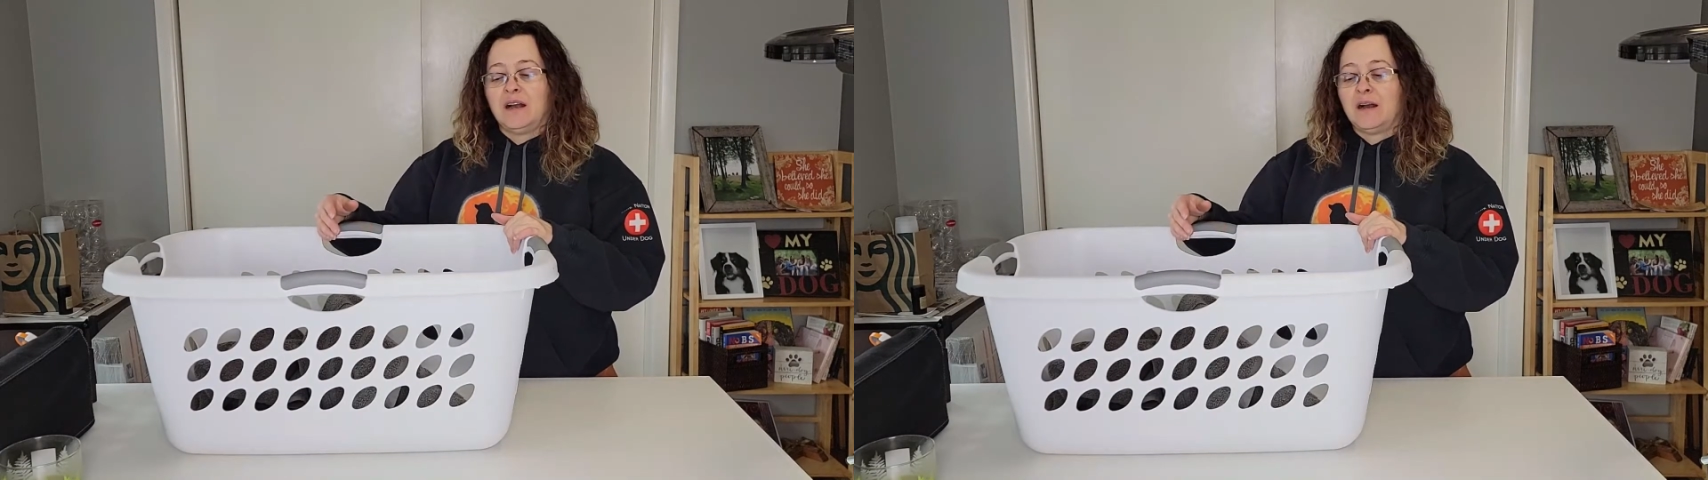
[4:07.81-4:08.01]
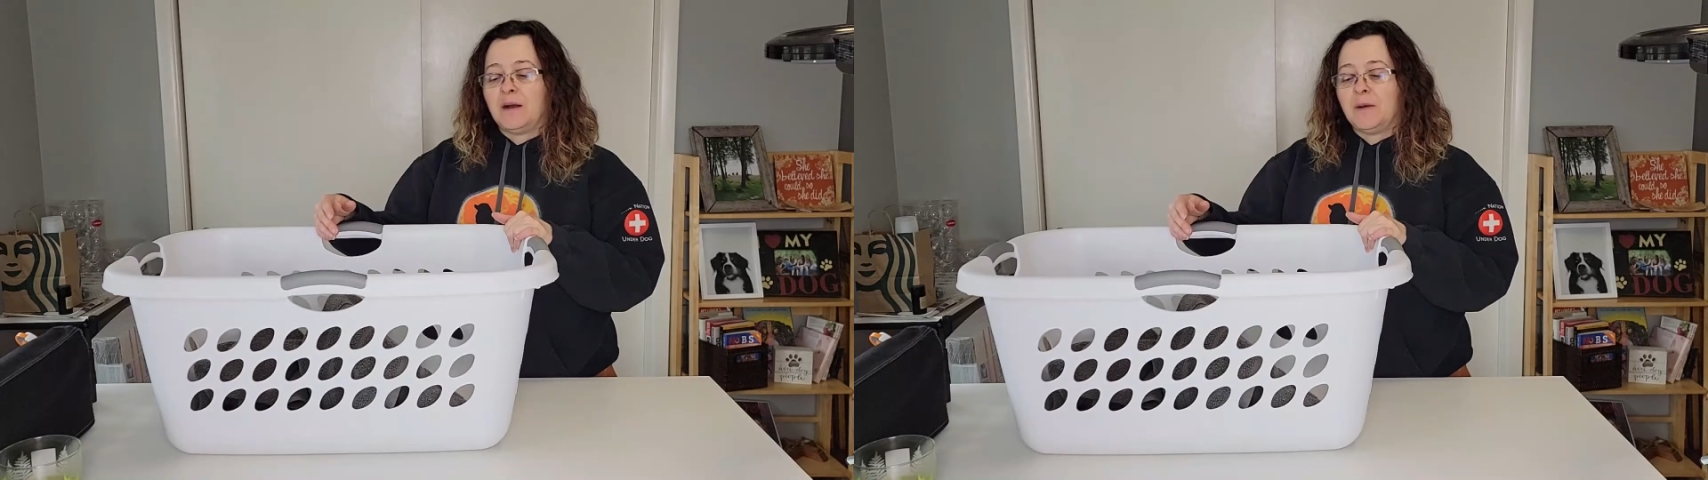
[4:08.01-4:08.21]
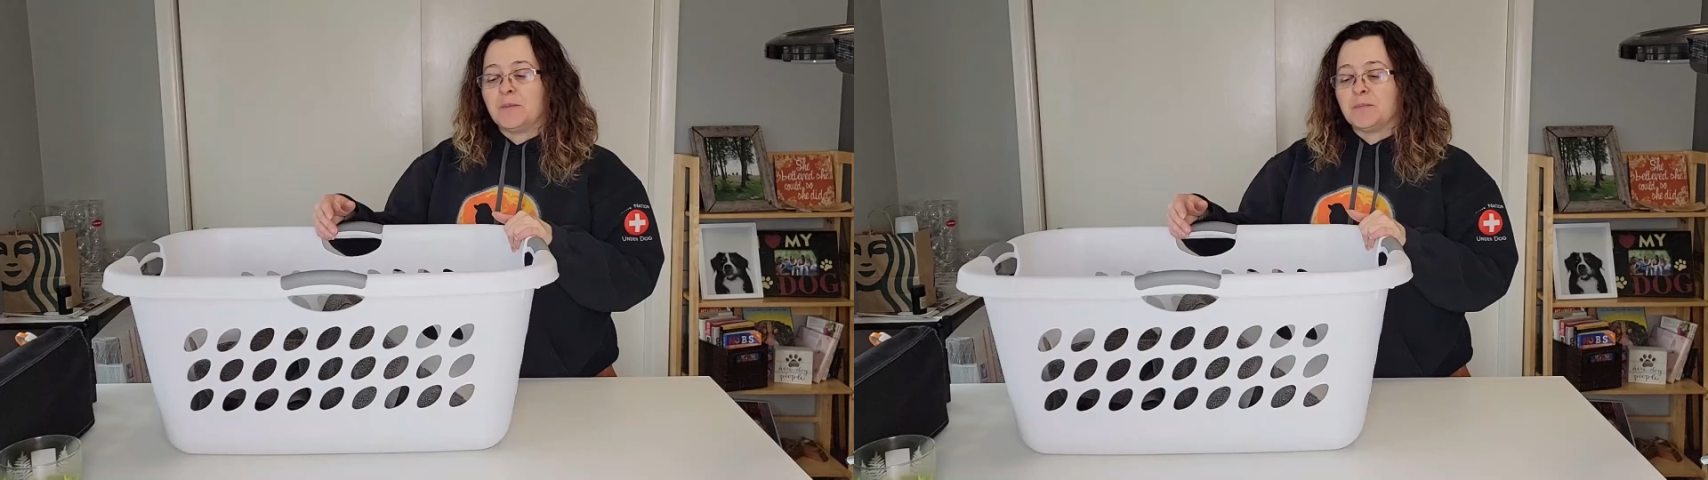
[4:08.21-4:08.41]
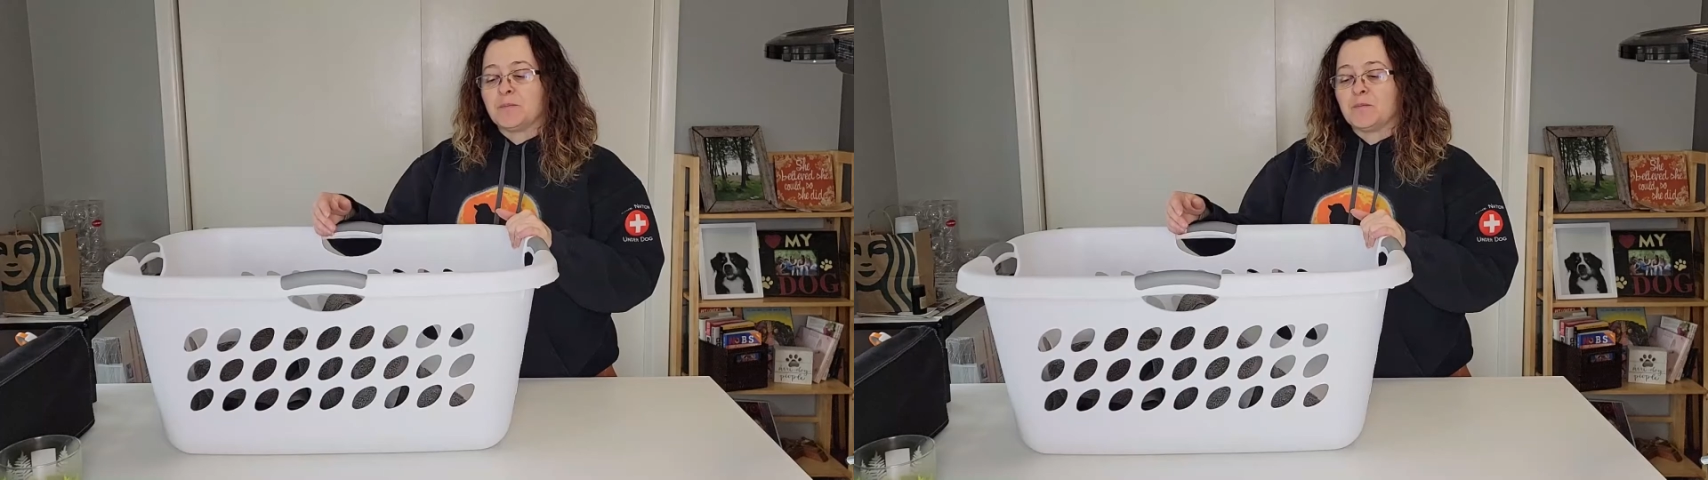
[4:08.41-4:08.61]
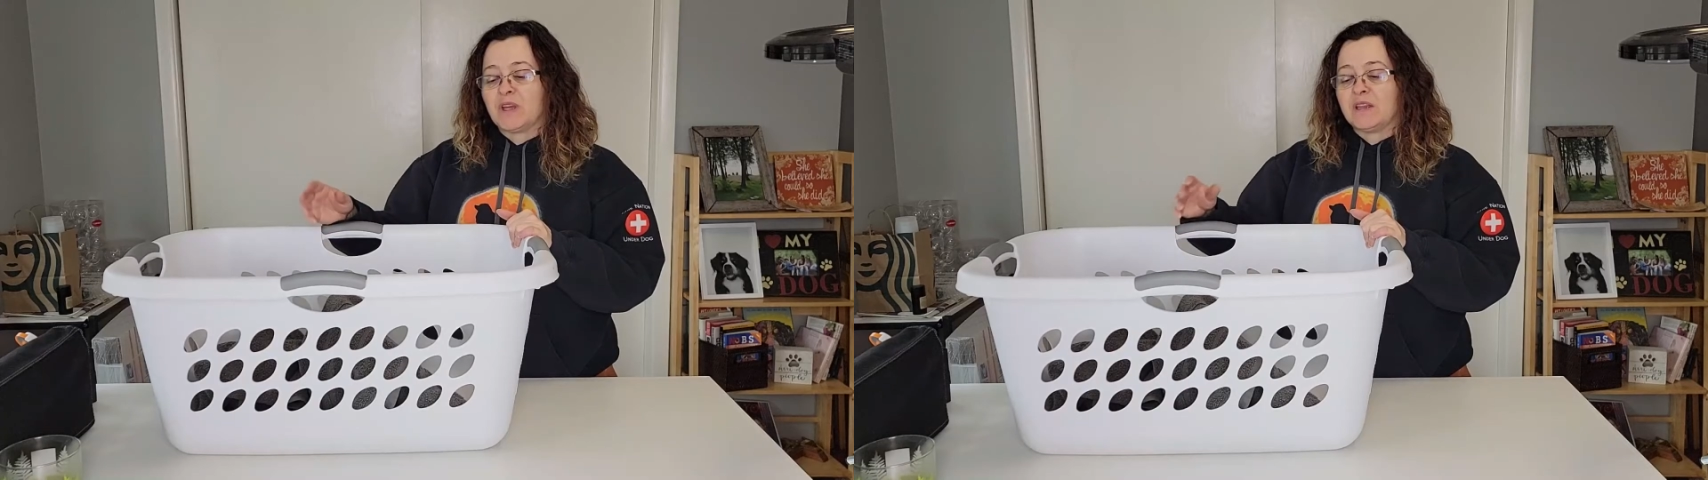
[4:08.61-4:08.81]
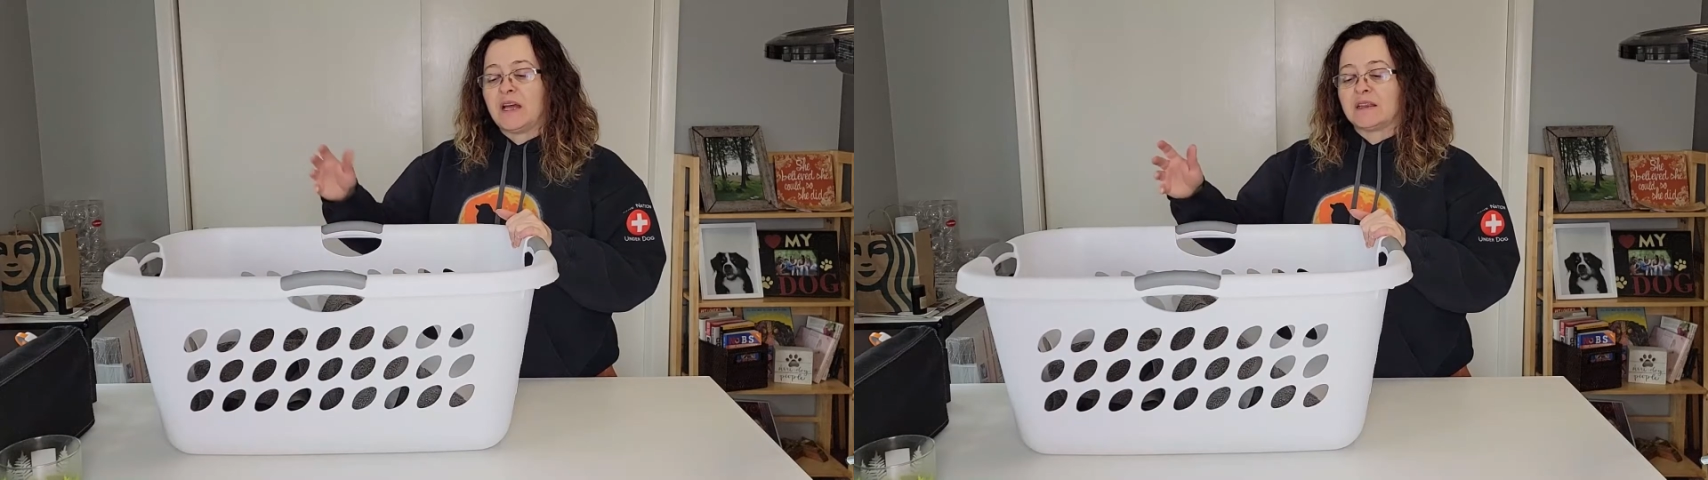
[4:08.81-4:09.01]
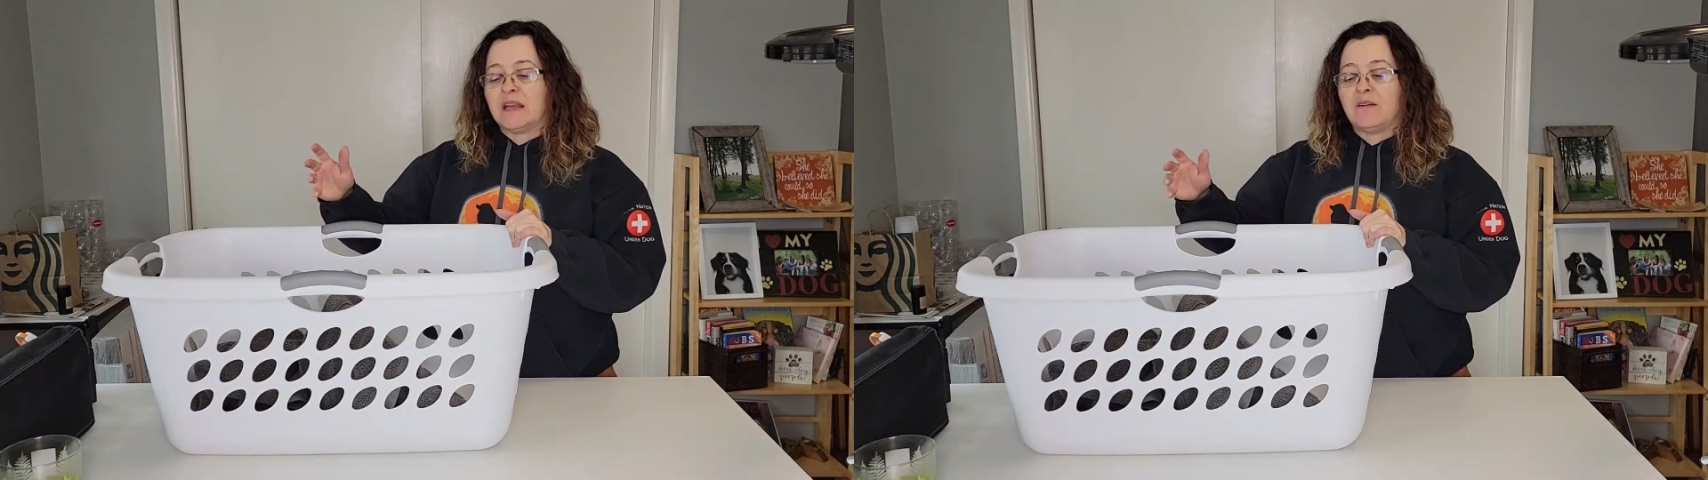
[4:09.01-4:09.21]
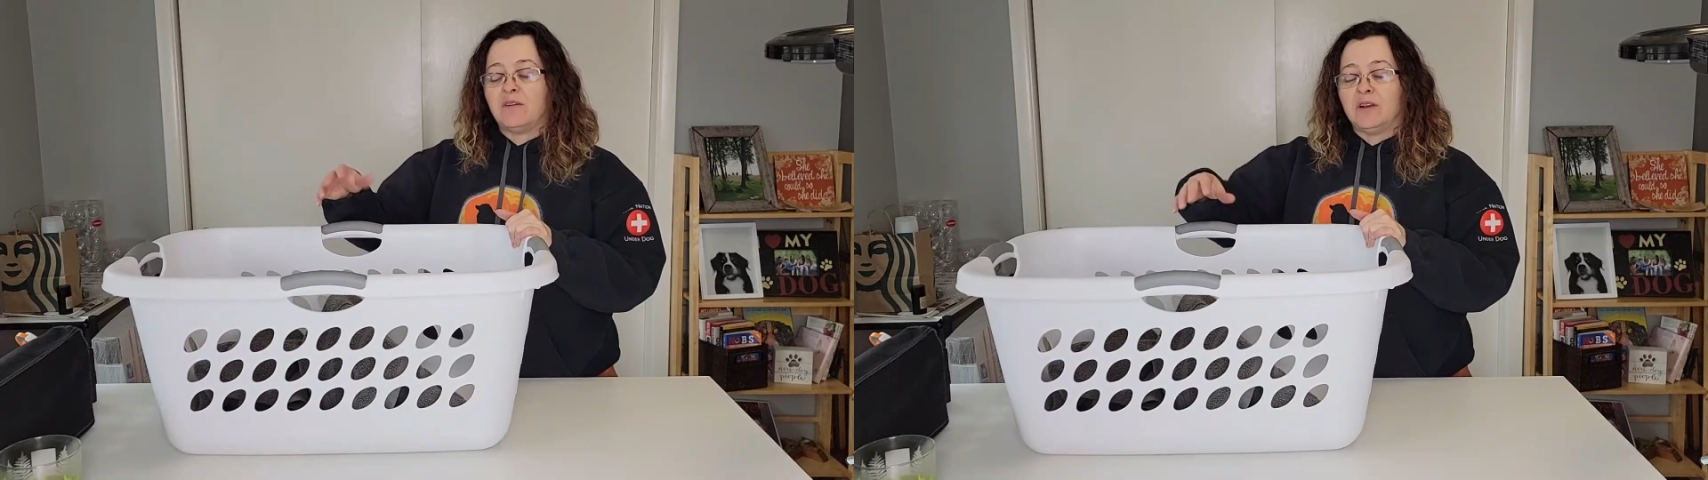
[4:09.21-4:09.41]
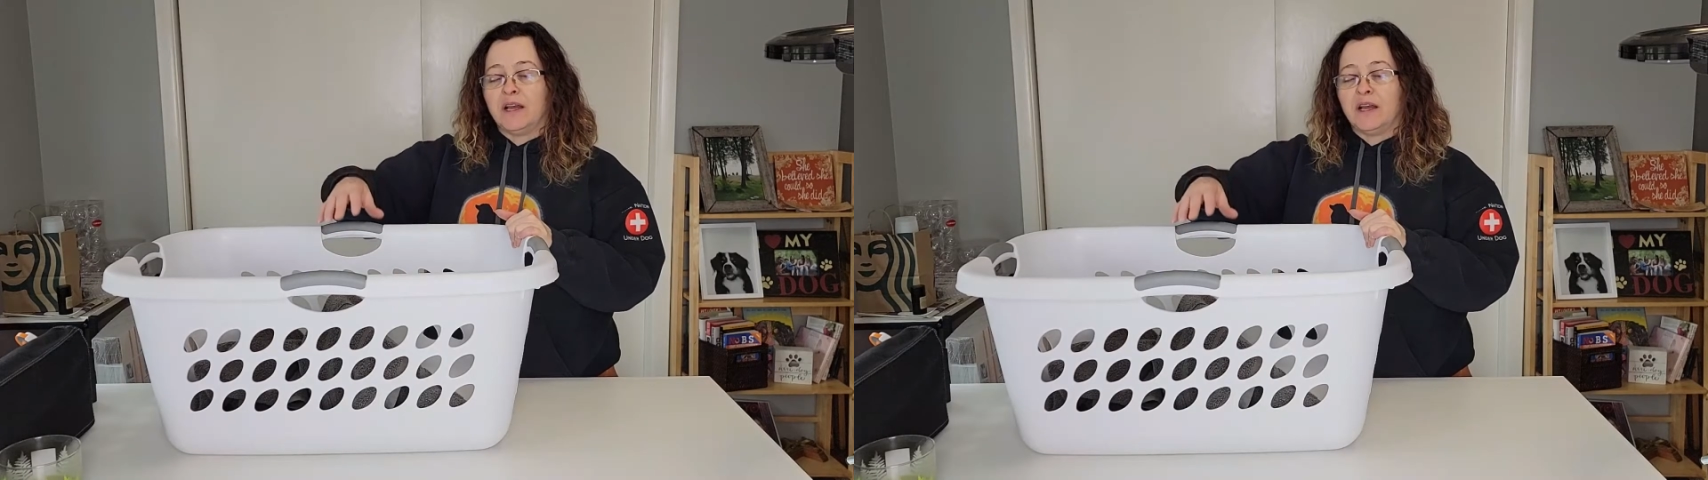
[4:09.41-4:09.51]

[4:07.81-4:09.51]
that level.